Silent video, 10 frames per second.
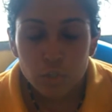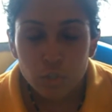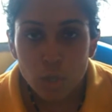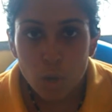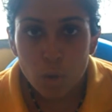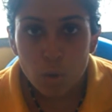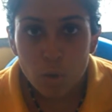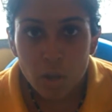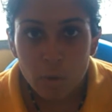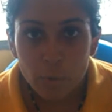
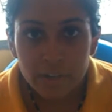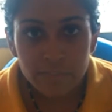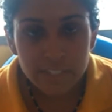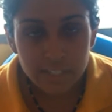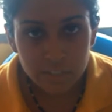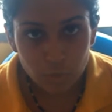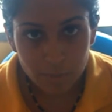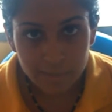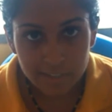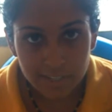So one of the dance
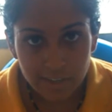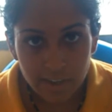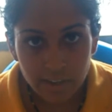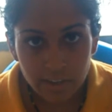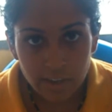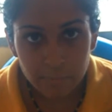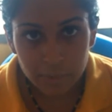dramas that I have